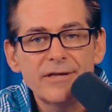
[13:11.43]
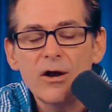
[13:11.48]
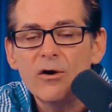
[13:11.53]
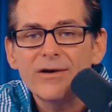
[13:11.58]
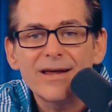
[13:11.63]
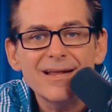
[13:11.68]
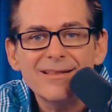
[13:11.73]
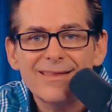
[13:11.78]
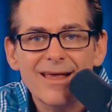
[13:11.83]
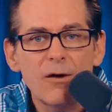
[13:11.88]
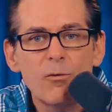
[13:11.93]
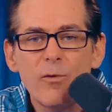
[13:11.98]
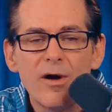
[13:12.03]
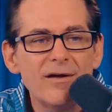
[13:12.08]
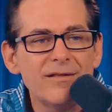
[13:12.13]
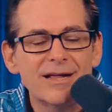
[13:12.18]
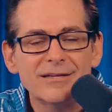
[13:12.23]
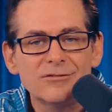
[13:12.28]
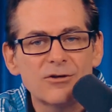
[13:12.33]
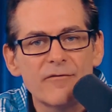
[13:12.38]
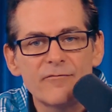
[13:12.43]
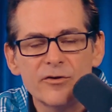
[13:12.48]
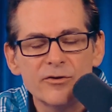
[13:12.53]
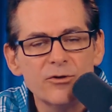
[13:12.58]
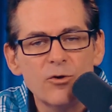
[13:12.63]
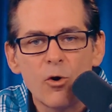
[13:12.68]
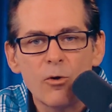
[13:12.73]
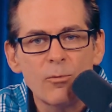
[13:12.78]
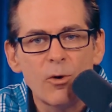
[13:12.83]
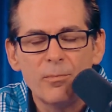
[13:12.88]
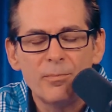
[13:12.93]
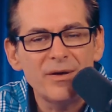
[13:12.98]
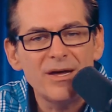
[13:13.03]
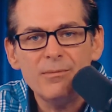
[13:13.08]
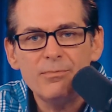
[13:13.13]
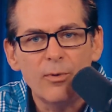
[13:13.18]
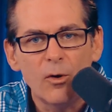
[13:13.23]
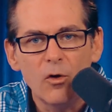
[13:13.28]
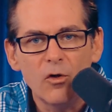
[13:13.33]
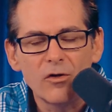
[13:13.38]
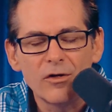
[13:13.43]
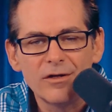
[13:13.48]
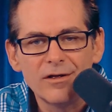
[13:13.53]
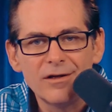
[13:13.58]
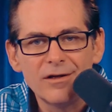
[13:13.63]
They don't get that way that stuff with normal people.